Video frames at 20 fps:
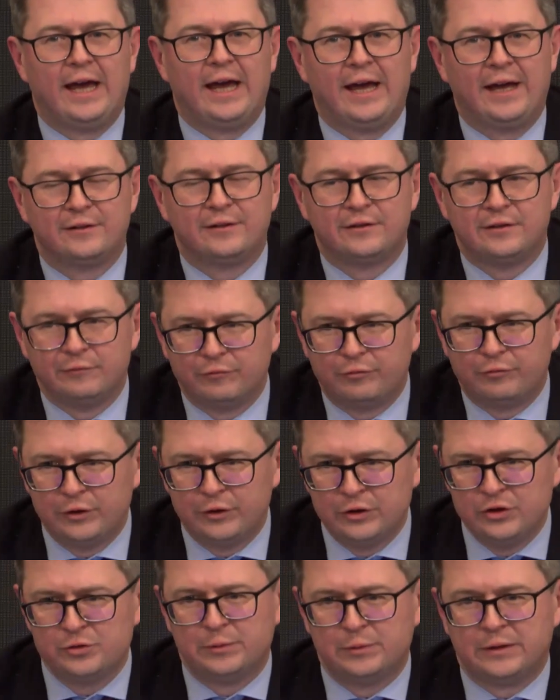And
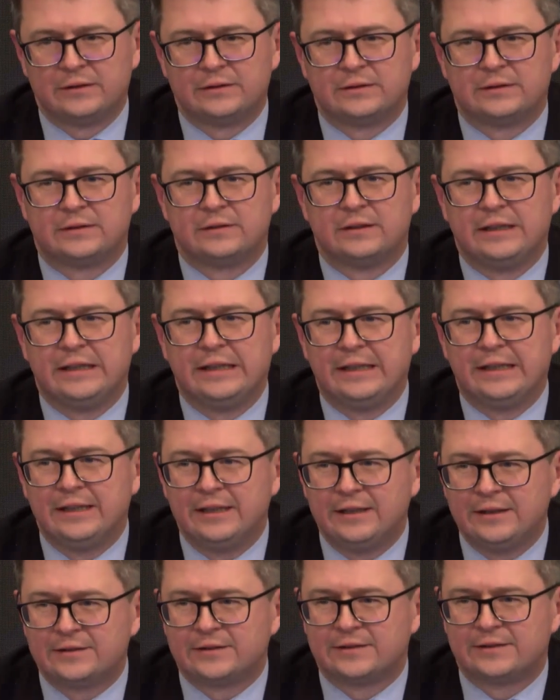infringement
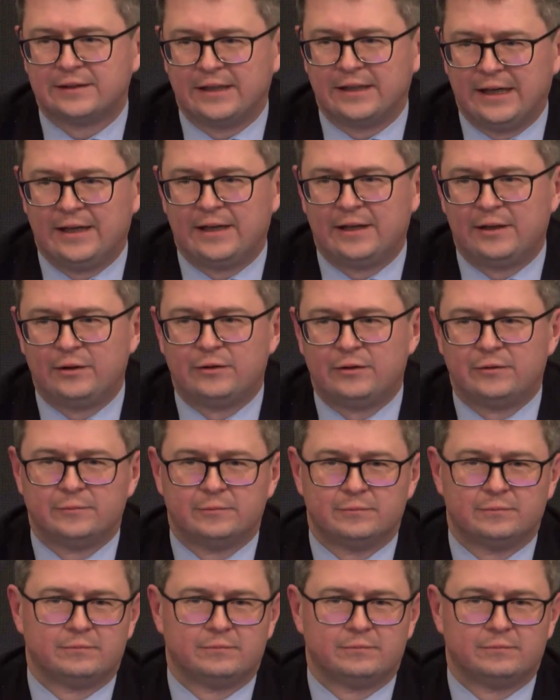is the